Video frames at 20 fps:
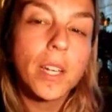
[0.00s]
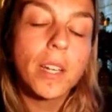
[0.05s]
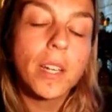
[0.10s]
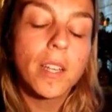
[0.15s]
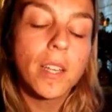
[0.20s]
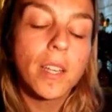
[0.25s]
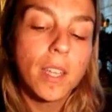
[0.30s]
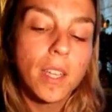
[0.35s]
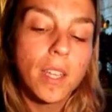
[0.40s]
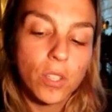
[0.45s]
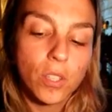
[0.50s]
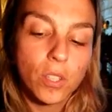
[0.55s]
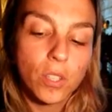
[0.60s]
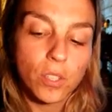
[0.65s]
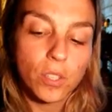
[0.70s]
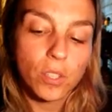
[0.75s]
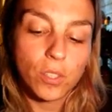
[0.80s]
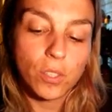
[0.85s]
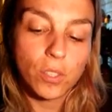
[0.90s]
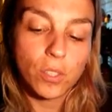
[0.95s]

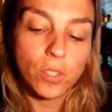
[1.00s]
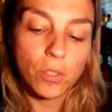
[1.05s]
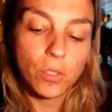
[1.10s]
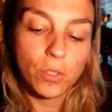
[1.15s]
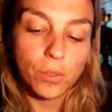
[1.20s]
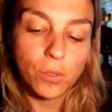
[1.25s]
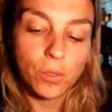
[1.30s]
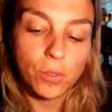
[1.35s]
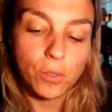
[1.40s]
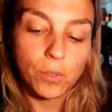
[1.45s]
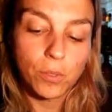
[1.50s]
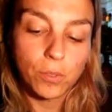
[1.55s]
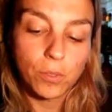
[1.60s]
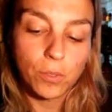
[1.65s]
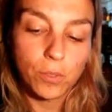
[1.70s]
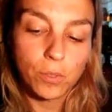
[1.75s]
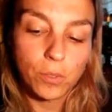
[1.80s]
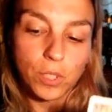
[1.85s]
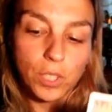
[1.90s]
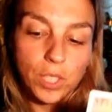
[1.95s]
you
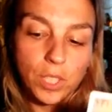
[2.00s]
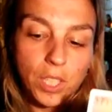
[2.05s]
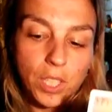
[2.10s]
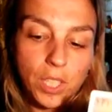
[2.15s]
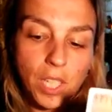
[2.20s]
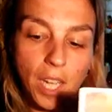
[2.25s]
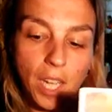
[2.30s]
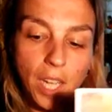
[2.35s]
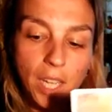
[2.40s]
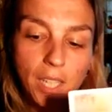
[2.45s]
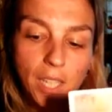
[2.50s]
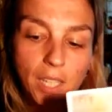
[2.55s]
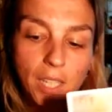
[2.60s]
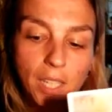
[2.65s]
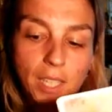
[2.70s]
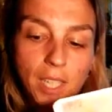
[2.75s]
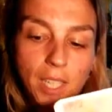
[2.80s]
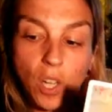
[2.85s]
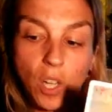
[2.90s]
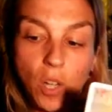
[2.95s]
kind of got to go
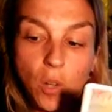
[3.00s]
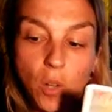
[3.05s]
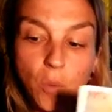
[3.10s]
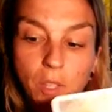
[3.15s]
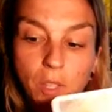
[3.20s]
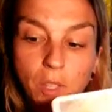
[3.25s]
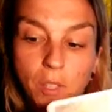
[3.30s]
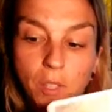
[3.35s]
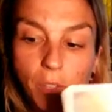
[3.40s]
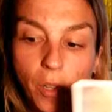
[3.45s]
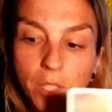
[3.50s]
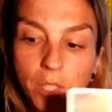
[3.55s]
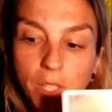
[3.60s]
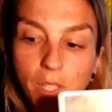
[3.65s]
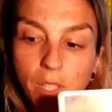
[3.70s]
with the flow with some of them,